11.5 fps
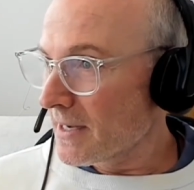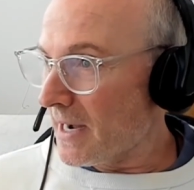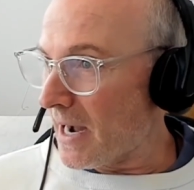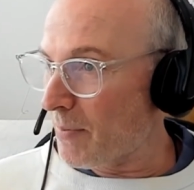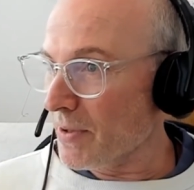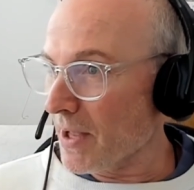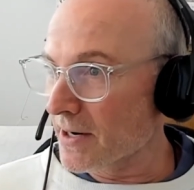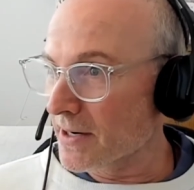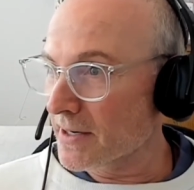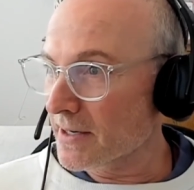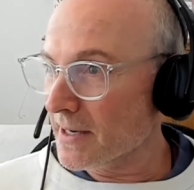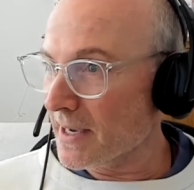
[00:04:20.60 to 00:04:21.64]
uploaded
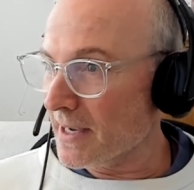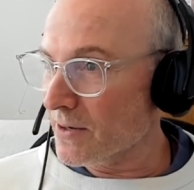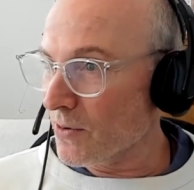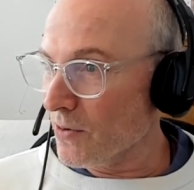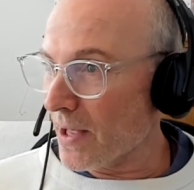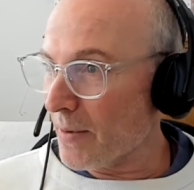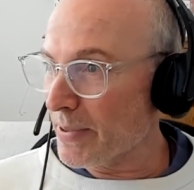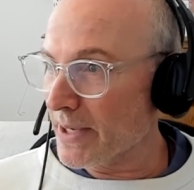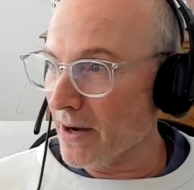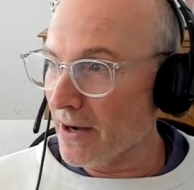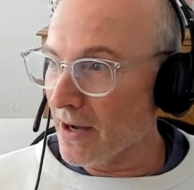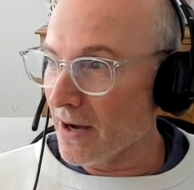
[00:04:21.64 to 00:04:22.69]
it, and all that
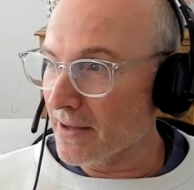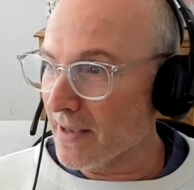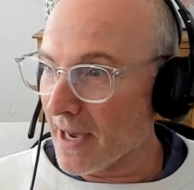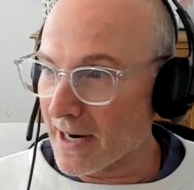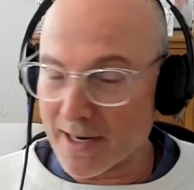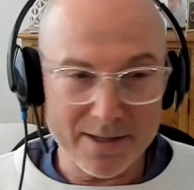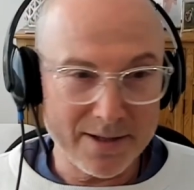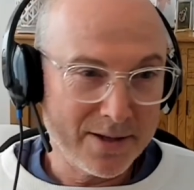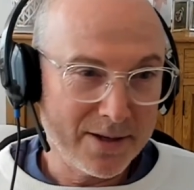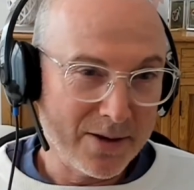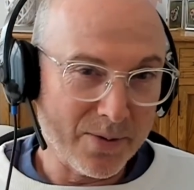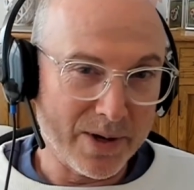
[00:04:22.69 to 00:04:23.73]
PII data
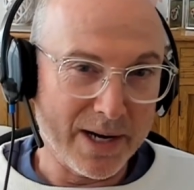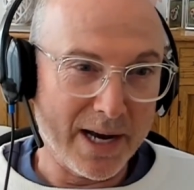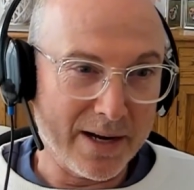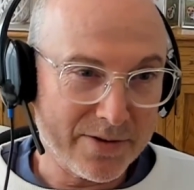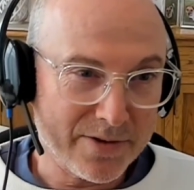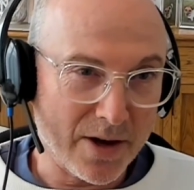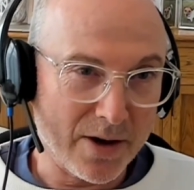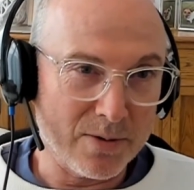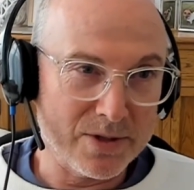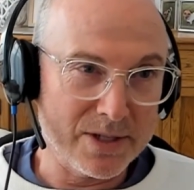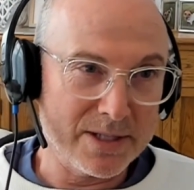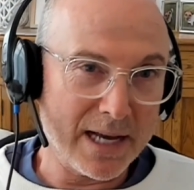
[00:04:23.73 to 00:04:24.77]
went out. So it
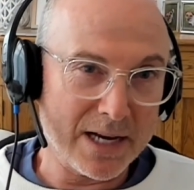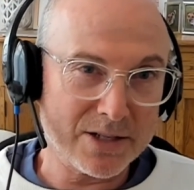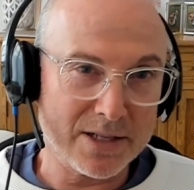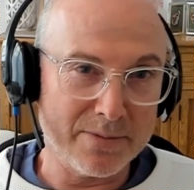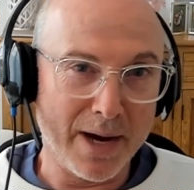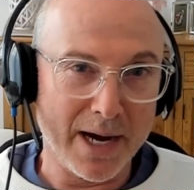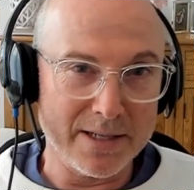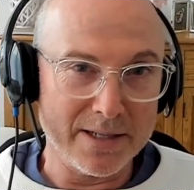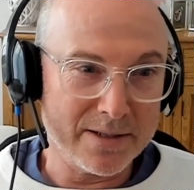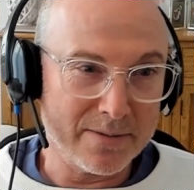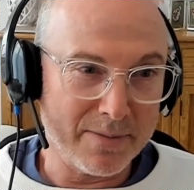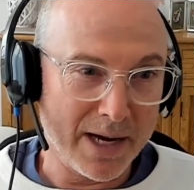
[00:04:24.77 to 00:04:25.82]
was actually made
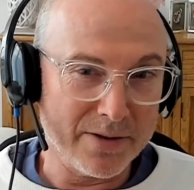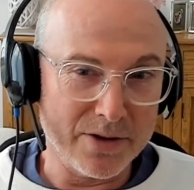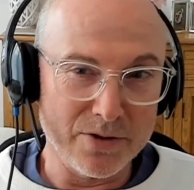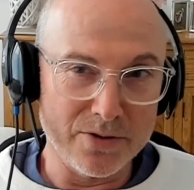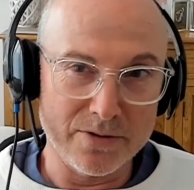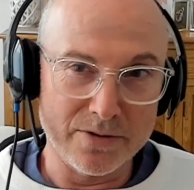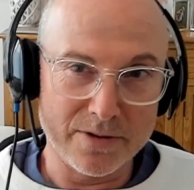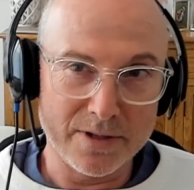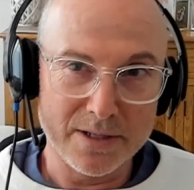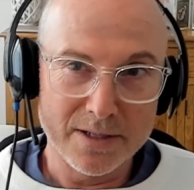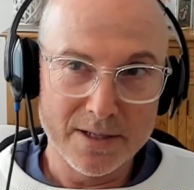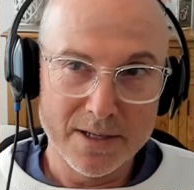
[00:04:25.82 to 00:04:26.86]
the news
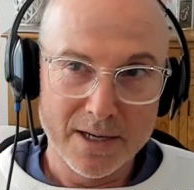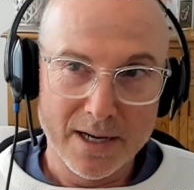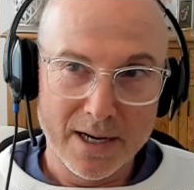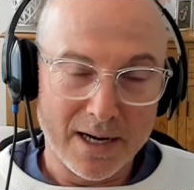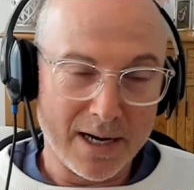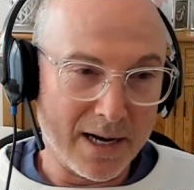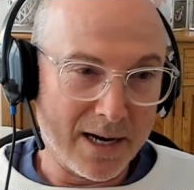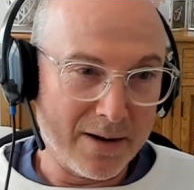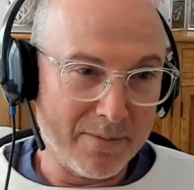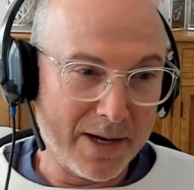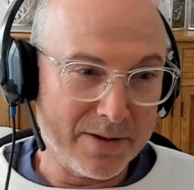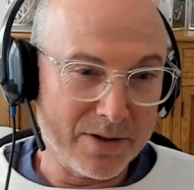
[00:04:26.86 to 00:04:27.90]

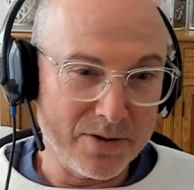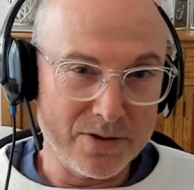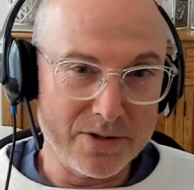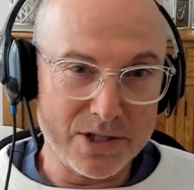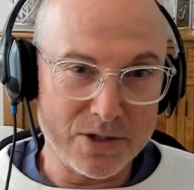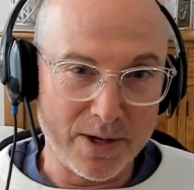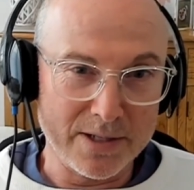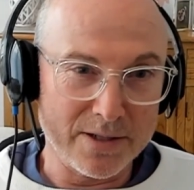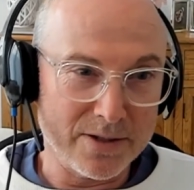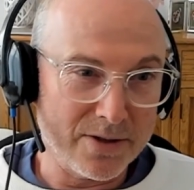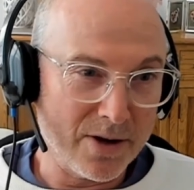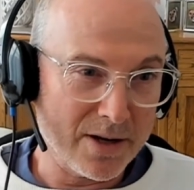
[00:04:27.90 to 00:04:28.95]
this week.
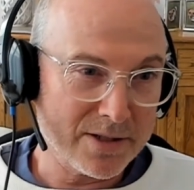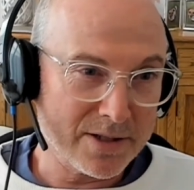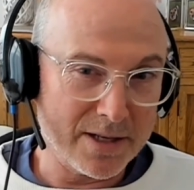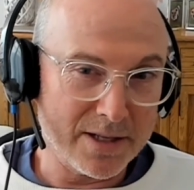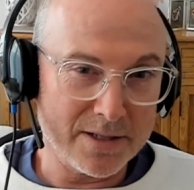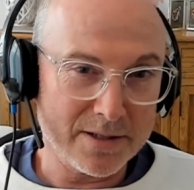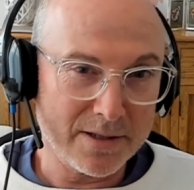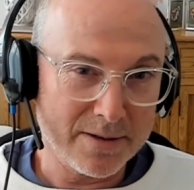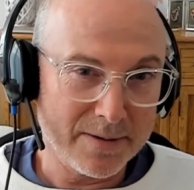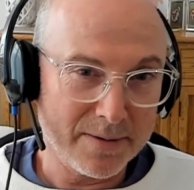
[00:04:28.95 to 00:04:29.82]
Did you guys see this?